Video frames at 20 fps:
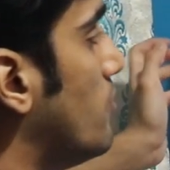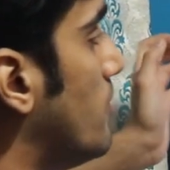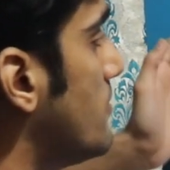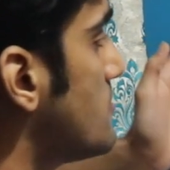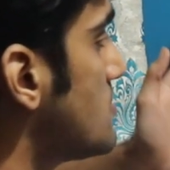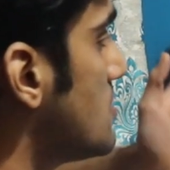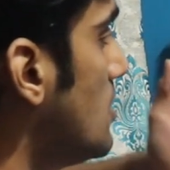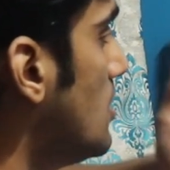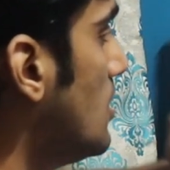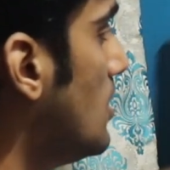
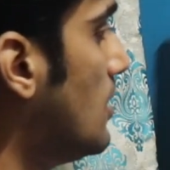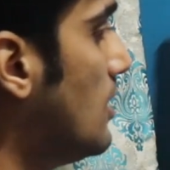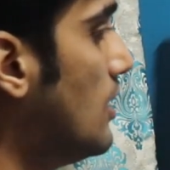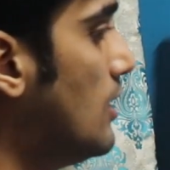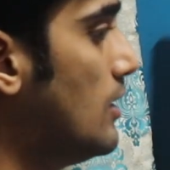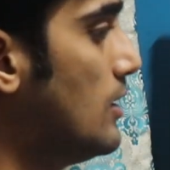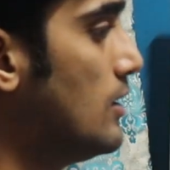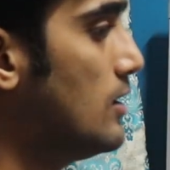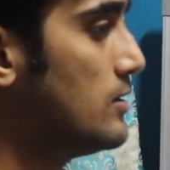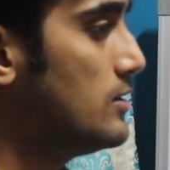waves,
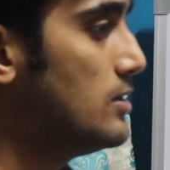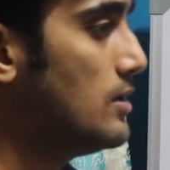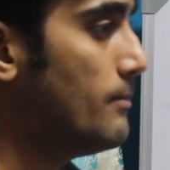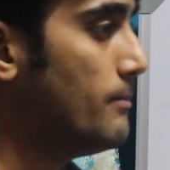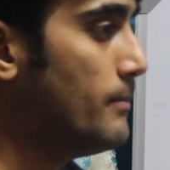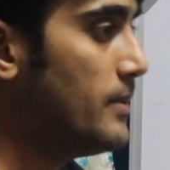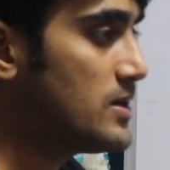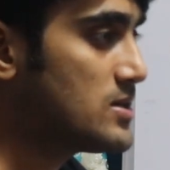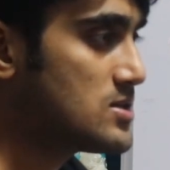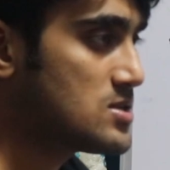the
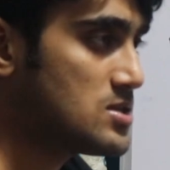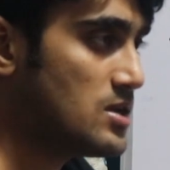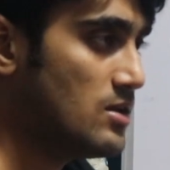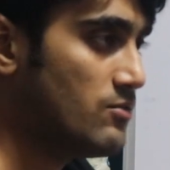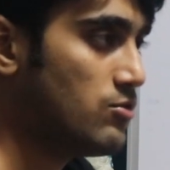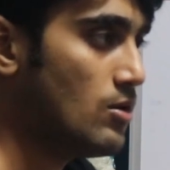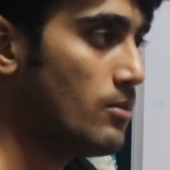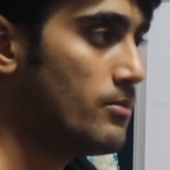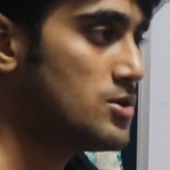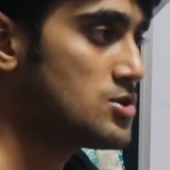bits
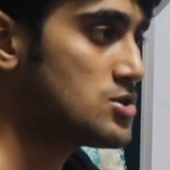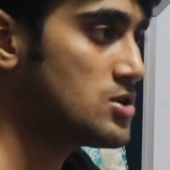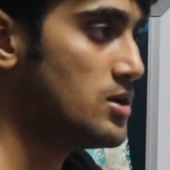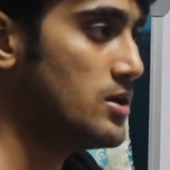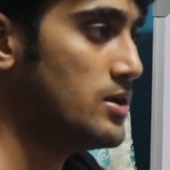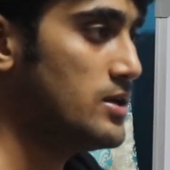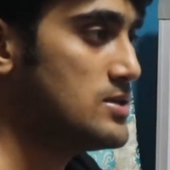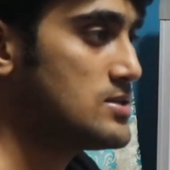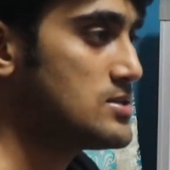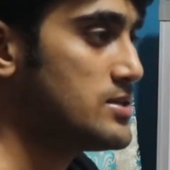
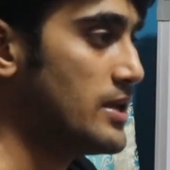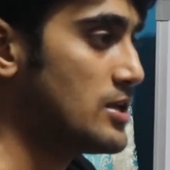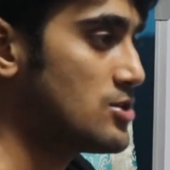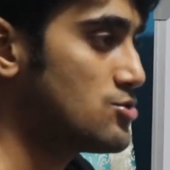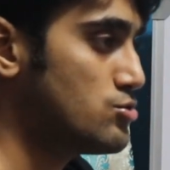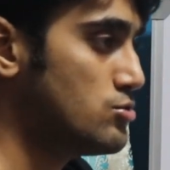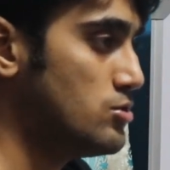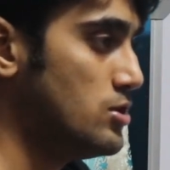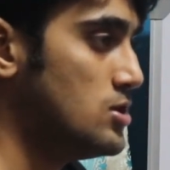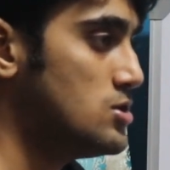information is
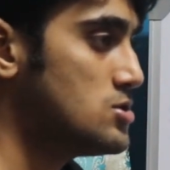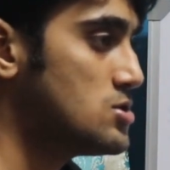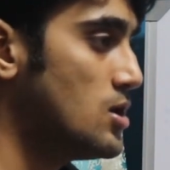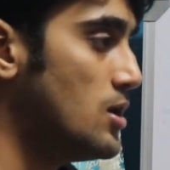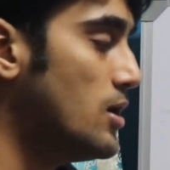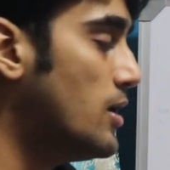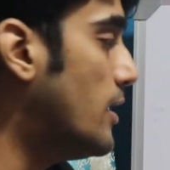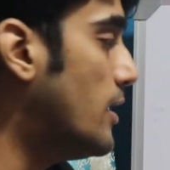exchanged,